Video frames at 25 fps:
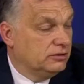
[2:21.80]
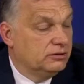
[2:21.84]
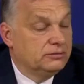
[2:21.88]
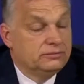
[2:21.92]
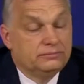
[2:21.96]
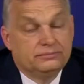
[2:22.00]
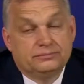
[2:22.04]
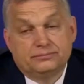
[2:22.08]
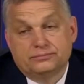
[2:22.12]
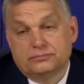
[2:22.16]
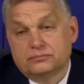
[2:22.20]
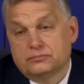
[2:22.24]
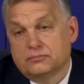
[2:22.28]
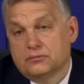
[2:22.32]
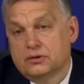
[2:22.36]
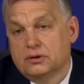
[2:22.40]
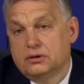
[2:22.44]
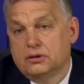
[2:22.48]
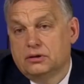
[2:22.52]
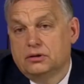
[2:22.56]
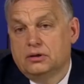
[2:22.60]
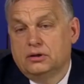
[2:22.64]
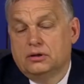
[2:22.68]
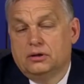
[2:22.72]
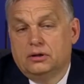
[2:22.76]

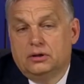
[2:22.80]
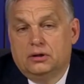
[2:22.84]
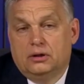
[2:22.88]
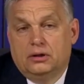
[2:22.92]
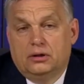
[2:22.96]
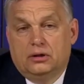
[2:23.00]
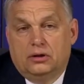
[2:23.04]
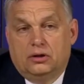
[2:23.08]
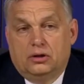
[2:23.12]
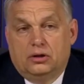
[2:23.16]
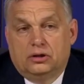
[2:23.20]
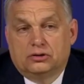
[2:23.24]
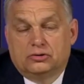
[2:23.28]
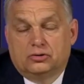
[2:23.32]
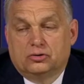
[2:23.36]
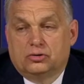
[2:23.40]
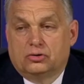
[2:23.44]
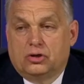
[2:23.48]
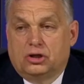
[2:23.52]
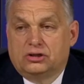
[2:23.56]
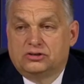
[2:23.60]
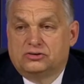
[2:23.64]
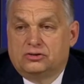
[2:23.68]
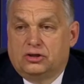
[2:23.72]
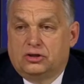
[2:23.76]
Recent weeks,
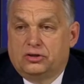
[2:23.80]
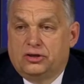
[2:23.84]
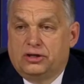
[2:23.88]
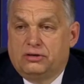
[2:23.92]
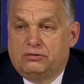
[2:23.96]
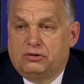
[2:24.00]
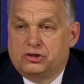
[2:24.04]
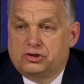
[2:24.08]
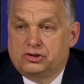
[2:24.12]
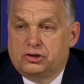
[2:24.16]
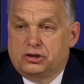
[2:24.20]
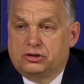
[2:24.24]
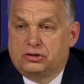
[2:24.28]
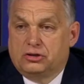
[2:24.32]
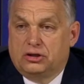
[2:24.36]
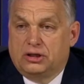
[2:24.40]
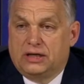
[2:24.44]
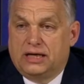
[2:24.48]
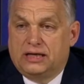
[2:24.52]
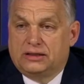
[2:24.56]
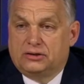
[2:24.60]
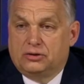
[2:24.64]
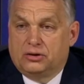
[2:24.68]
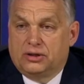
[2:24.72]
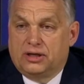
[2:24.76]

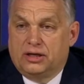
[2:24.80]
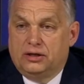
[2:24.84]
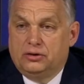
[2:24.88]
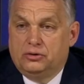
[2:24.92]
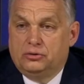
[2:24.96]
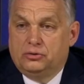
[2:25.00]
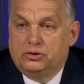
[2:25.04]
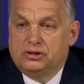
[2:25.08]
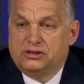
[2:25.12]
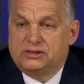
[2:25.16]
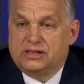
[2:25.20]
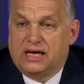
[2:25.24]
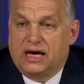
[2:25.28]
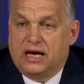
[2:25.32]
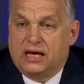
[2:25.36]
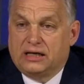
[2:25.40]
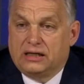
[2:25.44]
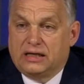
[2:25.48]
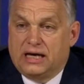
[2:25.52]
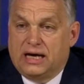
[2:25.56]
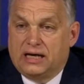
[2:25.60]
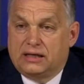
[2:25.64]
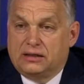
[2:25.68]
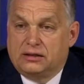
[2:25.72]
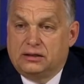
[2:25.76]
left-wing
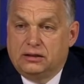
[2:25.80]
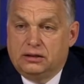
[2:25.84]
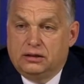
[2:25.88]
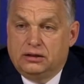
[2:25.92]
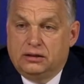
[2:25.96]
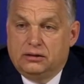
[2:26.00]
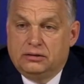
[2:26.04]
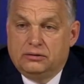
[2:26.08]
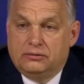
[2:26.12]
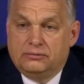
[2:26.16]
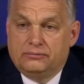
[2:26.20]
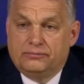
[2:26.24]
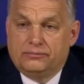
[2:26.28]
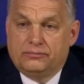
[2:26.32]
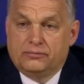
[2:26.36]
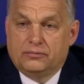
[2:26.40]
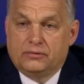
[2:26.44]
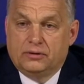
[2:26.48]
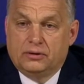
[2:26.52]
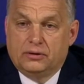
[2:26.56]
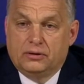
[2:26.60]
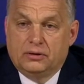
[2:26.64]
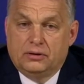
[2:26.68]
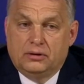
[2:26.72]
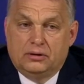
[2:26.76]
liberal
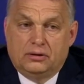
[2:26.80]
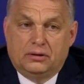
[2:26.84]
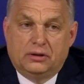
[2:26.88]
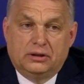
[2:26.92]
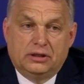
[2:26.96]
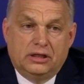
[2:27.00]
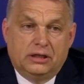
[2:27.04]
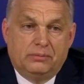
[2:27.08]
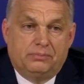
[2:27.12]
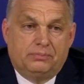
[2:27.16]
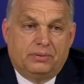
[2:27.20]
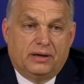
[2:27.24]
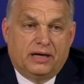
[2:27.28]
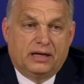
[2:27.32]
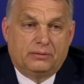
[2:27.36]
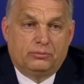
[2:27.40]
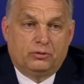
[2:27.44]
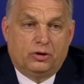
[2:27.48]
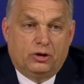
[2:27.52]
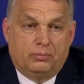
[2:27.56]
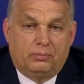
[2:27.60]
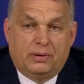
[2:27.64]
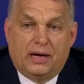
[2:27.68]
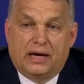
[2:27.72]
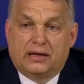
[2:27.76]

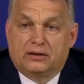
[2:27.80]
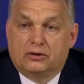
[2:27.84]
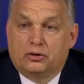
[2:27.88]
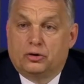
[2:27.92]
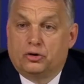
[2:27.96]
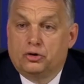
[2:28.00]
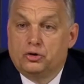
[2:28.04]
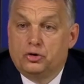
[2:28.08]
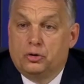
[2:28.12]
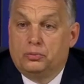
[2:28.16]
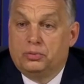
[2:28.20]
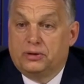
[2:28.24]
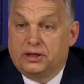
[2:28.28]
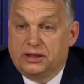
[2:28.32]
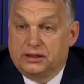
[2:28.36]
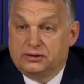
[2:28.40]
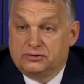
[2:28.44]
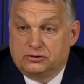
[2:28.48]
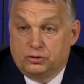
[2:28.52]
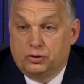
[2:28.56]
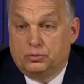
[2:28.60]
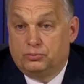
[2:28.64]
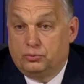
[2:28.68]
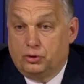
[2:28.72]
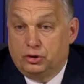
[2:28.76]
member
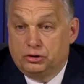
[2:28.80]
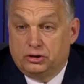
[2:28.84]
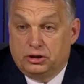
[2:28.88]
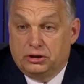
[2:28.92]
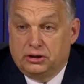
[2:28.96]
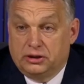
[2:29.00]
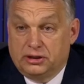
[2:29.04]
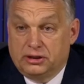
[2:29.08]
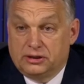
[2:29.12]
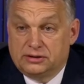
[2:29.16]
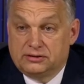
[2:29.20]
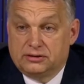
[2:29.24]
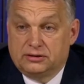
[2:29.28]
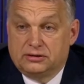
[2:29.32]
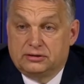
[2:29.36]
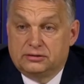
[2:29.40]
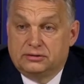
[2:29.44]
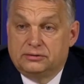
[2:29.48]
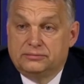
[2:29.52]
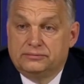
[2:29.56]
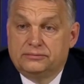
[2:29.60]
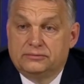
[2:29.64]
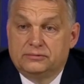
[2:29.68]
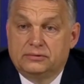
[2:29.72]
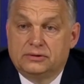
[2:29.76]
parties,
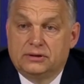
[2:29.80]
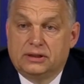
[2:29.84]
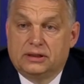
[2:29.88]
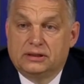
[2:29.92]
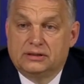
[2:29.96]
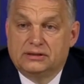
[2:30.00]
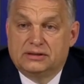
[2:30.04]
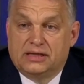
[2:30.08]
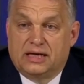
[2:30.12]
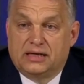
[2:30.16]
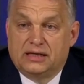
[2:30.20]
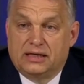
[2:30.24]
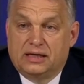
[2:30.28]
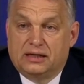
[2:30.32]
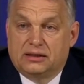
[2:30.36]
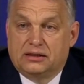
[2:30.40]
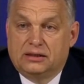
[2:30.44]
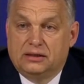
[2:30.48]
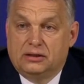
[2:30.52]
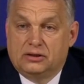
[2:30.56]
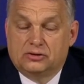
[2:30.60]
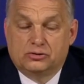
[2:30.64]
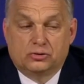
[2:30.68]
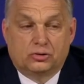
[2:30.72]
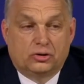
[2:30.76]
13 in
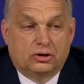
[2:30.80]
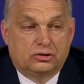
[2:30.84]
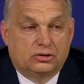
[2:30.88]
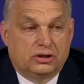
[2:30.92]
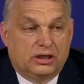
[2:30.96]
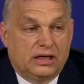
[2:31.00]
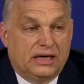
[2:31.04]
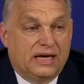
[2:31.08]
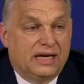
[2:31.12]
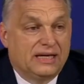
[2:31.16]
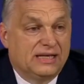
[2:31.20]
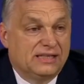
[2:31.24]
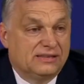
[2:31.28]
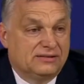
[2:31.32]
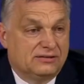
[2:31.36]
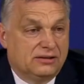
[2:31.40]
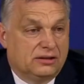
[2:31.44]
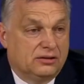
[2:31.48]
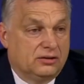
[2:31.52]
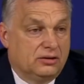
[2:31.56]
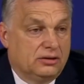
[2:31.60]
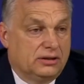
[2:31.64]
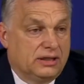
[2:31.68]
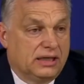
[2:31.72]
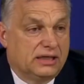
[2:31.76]
total, came forward
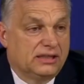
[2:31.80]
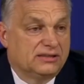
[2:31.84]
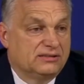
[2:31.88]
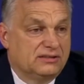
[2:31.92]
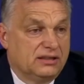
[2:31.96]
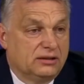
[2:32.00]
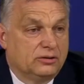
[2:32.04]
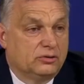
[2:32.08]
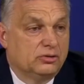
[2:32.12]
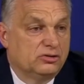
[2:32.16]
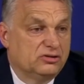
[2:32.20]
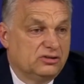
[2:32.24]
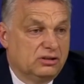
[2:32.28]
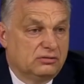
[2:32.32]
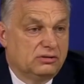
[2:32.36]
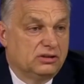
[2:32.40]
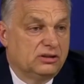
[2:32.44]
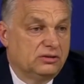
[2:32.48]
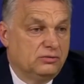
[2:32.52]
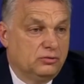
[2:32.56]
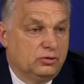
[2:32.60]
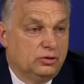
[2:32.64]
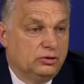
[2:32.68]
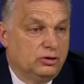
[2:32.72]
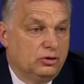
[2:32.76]
with a
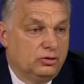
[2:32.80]
proposal